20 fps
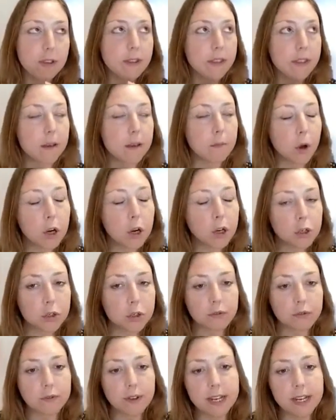
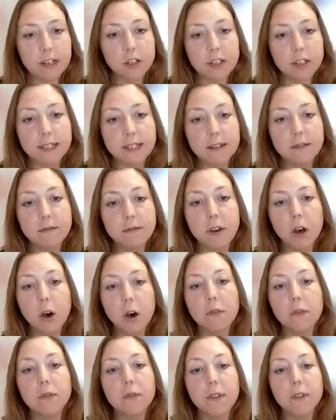emotional features
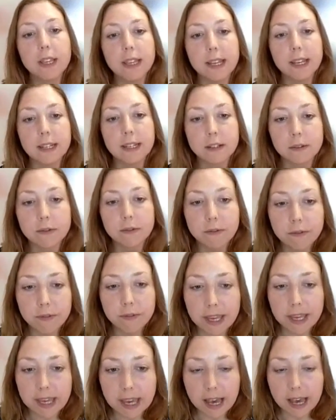involve feelings of
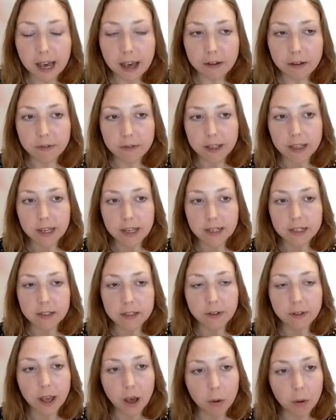fear,
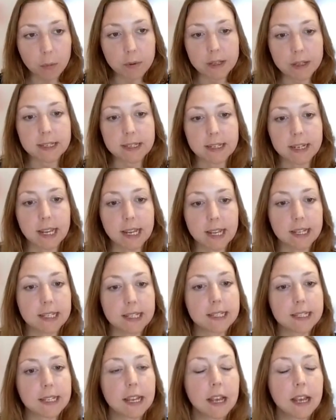feelings of
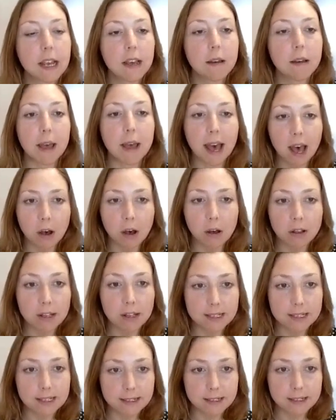helplessness,
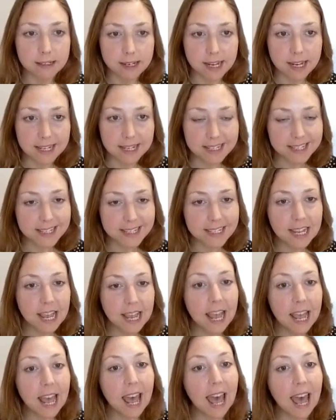powerlessness,
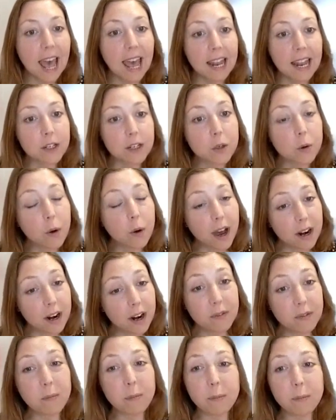and quite
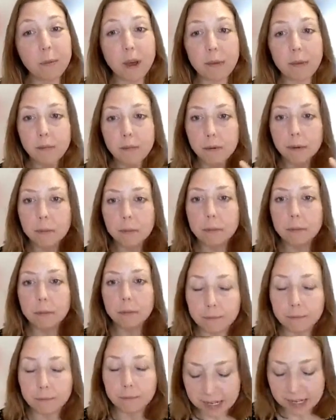often
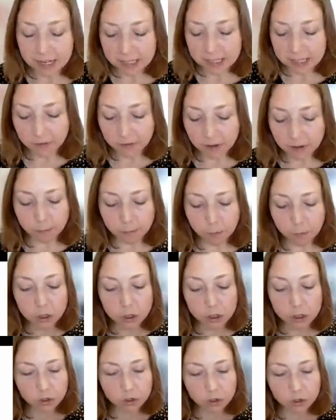massive
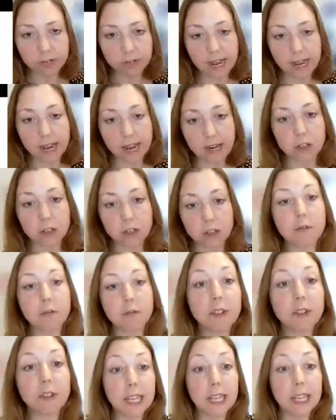emotional reaction
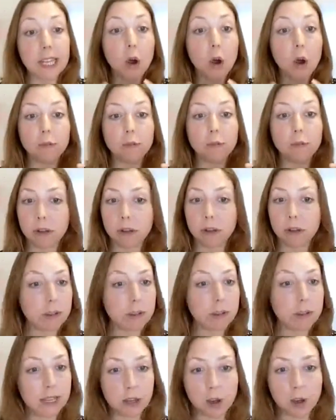of feeling
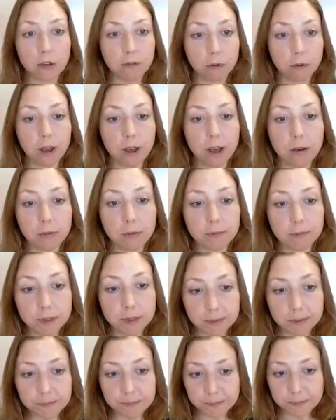completely
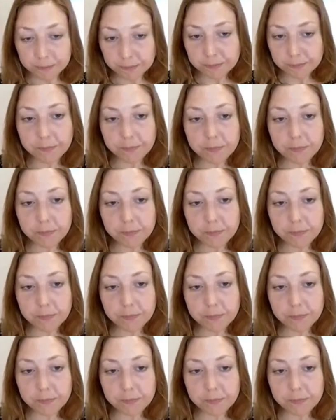overwhelmed.